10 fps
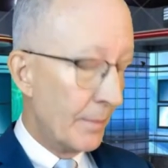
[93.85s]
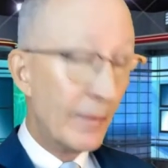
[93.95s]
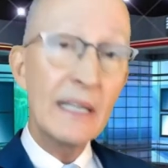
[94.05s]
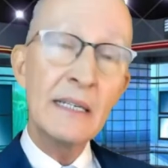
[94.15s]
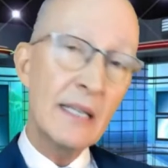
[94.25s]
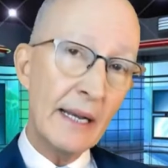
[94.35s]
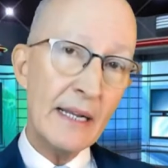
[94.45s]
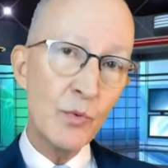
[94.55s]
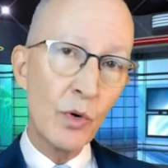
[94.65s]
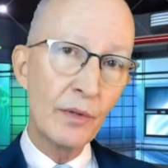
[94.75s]
But in
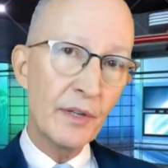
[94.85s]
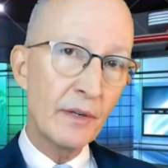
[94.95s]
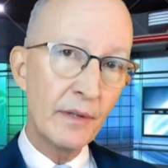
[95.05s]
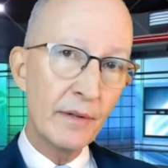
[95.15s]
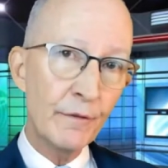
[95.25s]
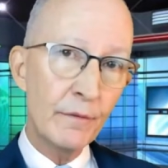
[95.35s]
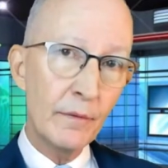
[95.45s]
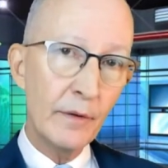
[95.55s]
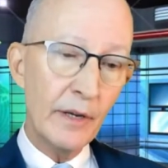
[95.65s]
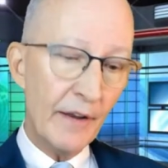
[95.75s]
today's world, the,
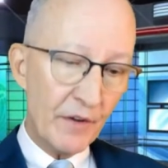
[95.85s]
if